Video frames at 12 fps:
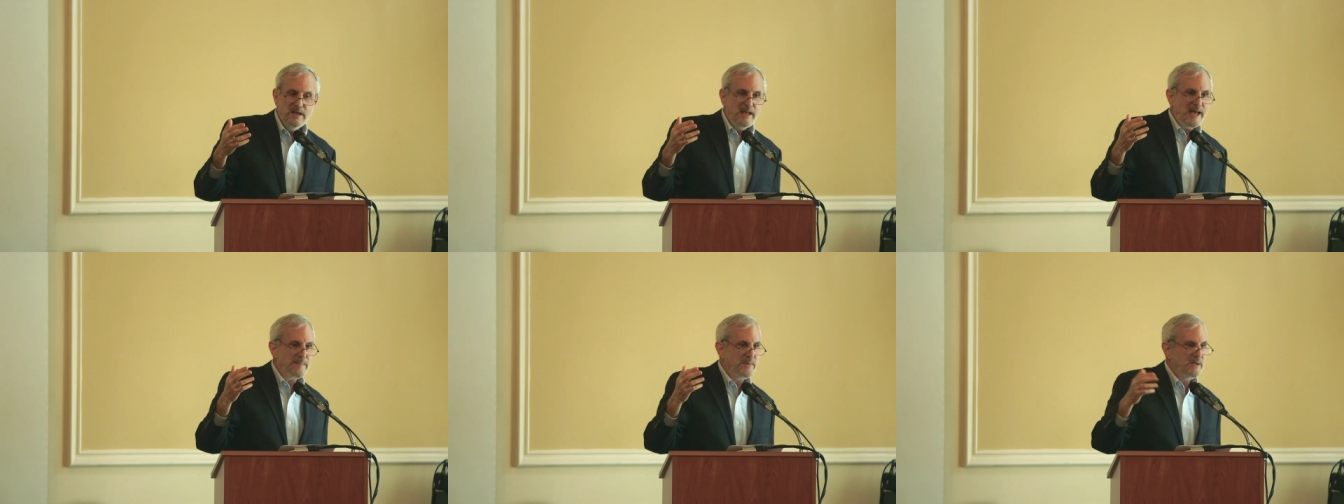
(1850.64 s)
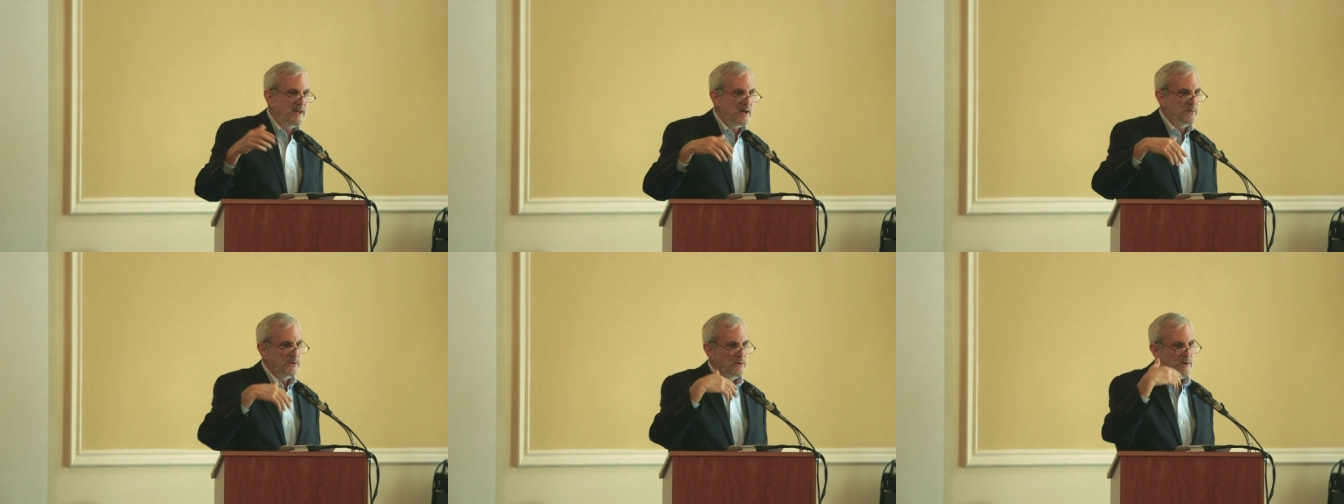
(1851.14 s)
happen now
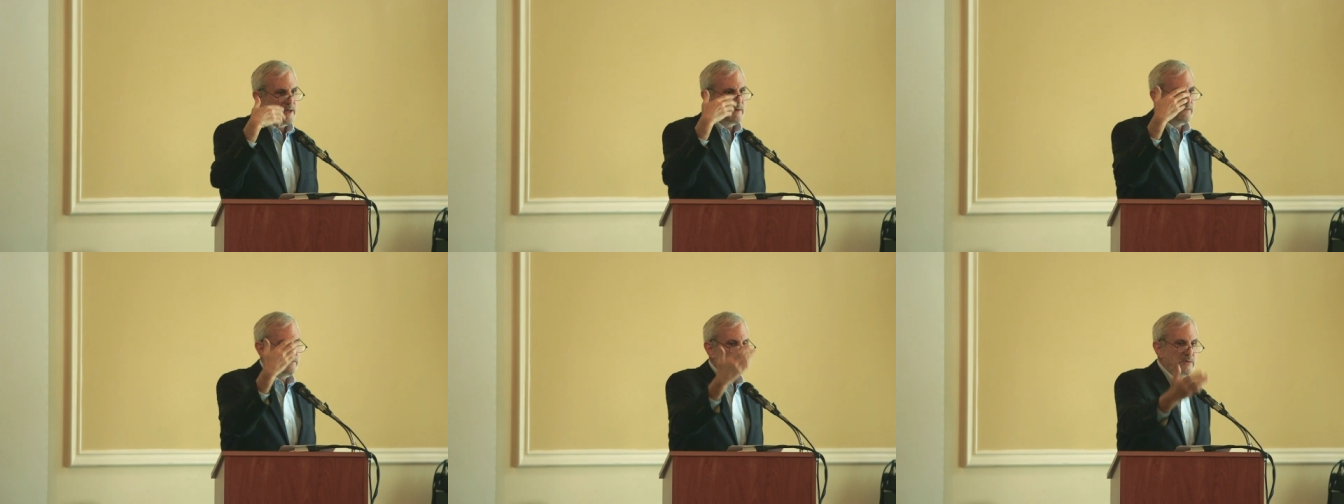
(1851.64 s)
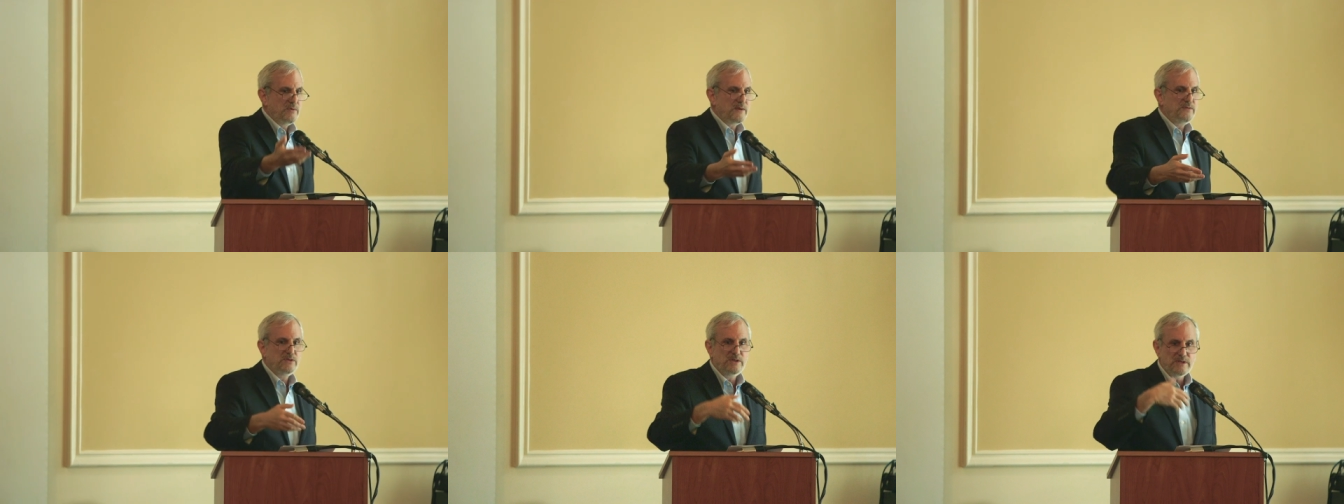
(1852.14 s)
when you have uh,
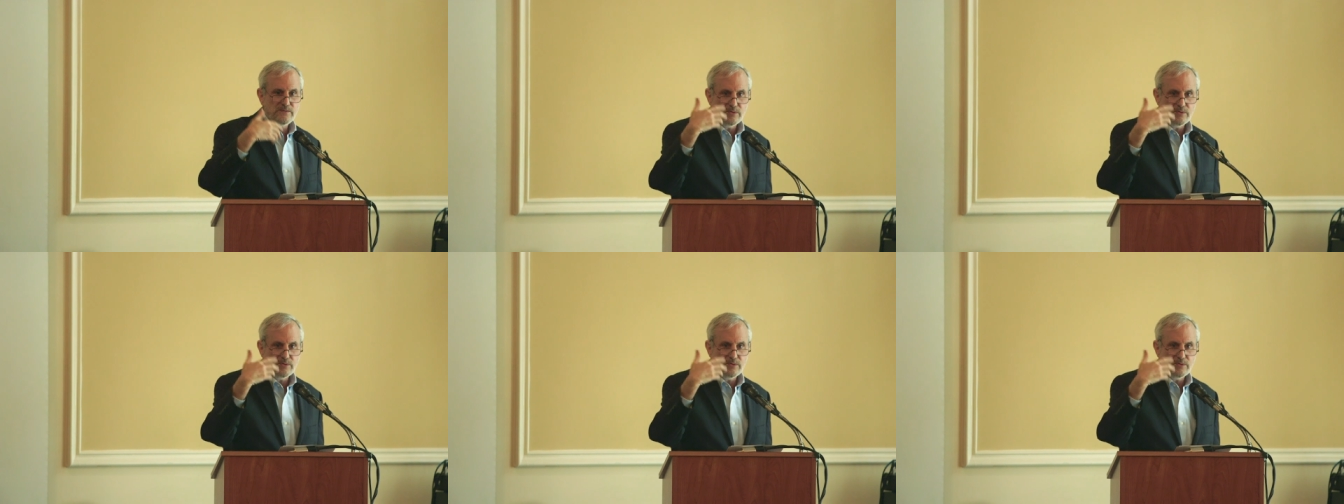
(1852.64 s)
refugees